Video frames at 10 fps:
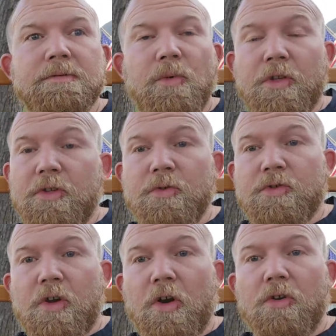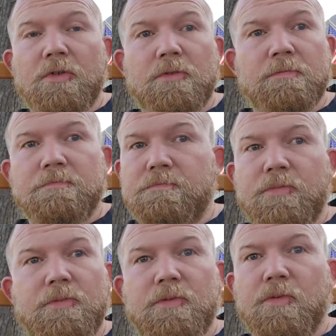With a used car,
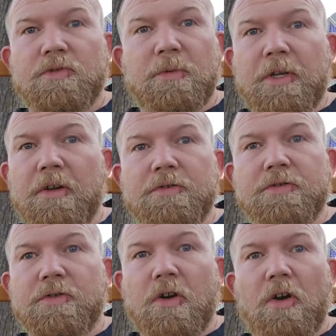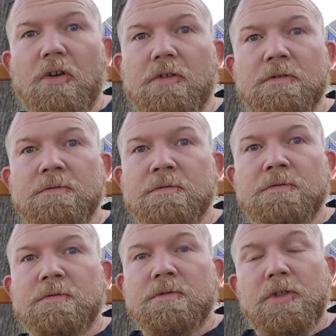somebody else's car,
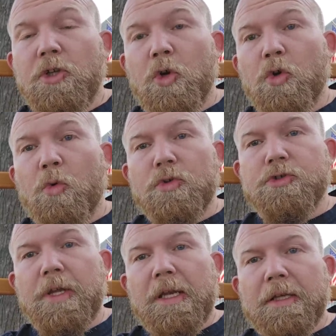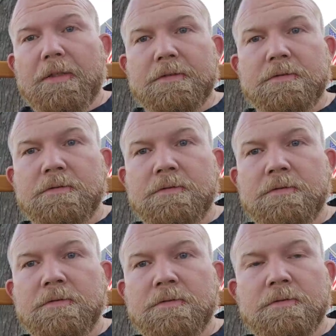you don't know what you're getting.
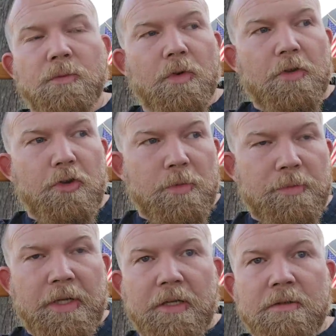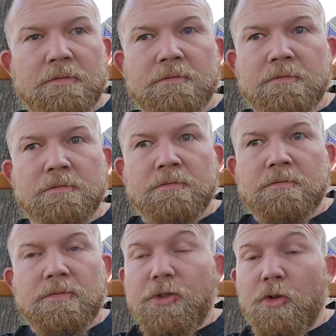With a human being,
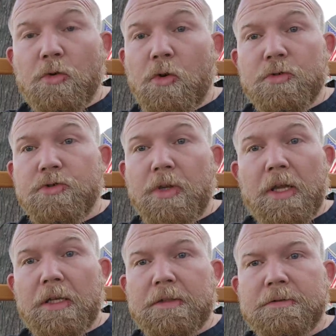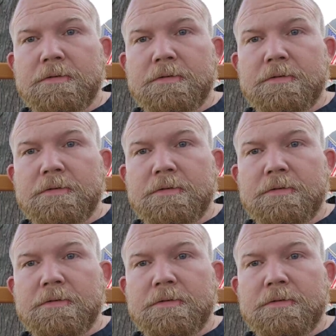you don't know what you're getting.